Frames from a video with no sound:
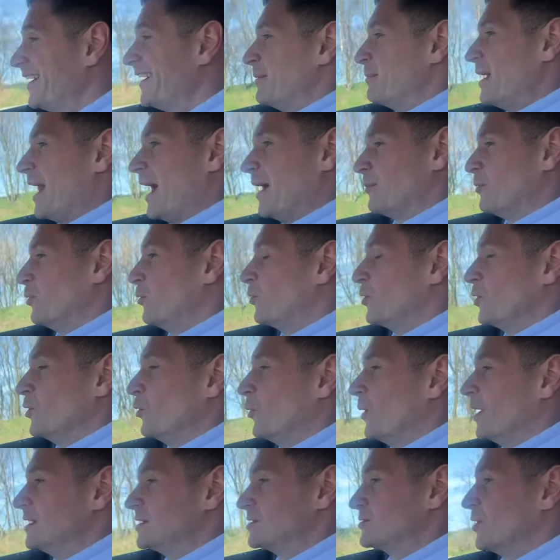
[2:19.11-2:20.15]
Blackpool can
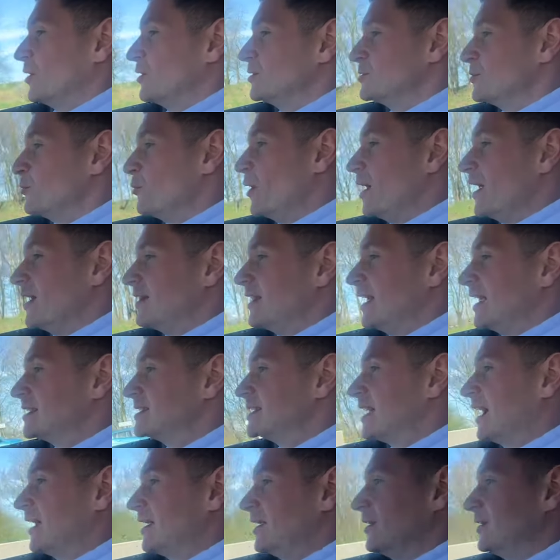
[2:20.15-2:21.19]
always throw some weird
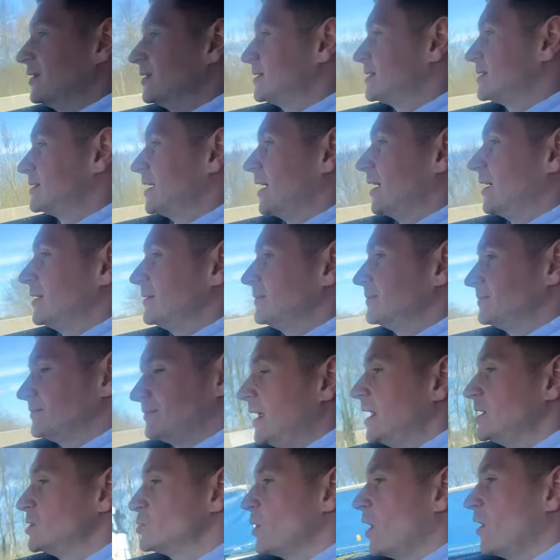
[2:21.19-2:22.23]
things at you, so
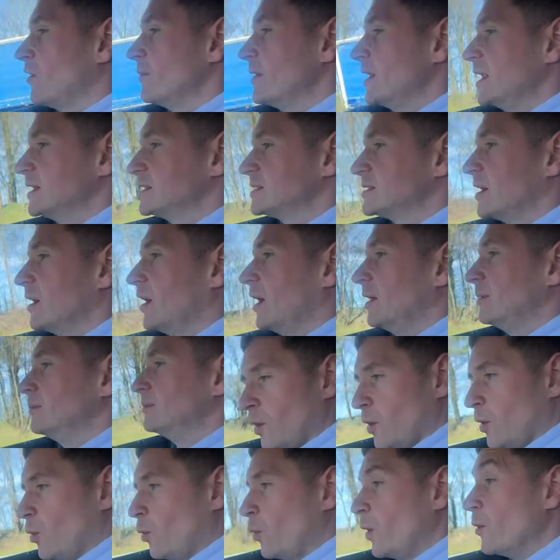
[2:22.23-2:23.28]
in 12 minutes' time,
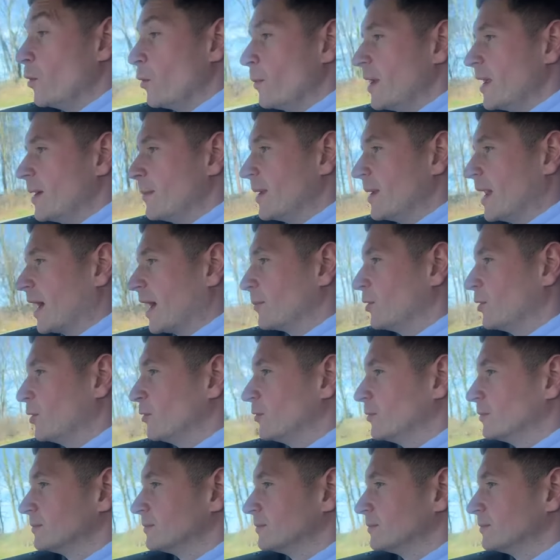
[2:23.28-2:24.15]
we will be in Blackpool.